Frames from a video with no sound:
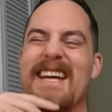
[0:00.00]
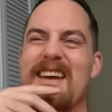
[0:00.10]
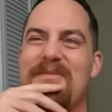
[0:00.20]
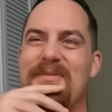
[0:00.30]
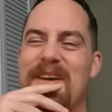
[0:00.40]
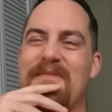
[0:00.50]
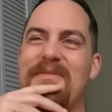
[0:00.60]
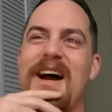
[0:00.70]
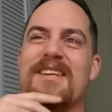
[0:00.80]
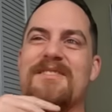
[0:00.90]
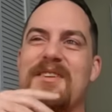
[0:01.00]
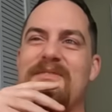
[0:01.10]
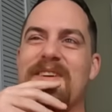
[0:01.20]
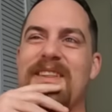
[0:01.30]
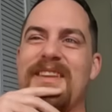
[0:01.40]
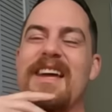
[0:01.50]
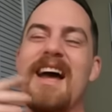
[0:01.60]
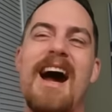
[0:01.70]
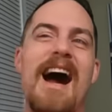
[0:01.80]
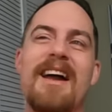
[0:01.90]
if if I saw one of the,
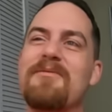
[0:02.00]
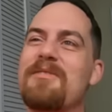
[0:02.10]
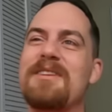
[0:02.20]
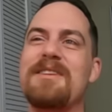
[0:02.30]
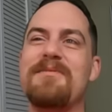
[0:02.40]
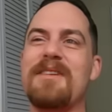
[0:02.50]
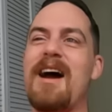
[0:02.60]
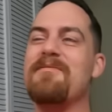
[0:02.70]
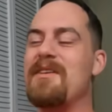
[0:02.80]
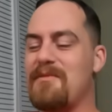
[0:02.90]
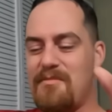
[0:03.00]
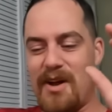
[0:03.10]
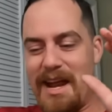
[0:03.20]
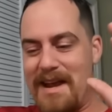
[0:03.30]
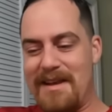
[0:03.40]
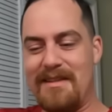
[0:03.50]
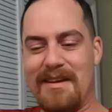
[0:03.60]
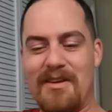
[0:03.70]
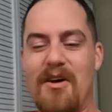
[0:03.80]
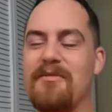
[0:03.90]
I wouldn't even I've never bought
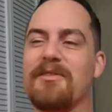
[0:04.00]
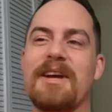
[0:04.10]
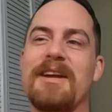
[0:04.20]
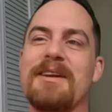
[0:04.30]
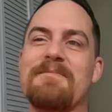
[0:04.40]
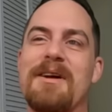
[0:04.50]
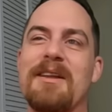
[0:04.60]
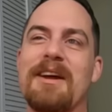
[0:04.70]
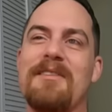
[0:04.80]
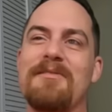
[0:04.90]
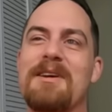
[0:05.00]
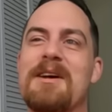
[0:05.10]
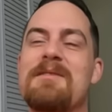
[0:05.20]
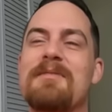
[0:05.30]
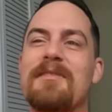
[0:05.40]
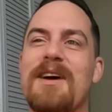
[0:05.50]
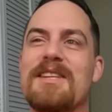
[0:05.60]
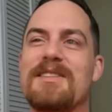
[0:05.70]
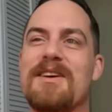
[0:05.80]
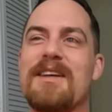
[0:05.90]
anything golf related in my life, but if I
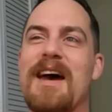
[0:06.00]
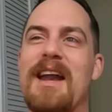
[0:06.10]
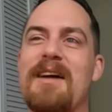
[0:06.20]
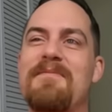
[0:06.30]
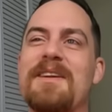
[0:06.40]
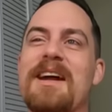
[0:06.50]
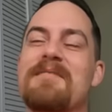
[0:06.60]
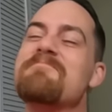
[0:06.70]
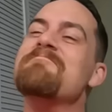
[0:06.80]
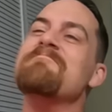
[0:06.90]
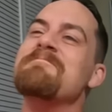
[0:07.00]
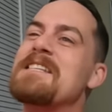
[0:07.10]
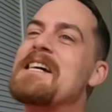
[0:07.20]
saw that, I'd be like, hmm.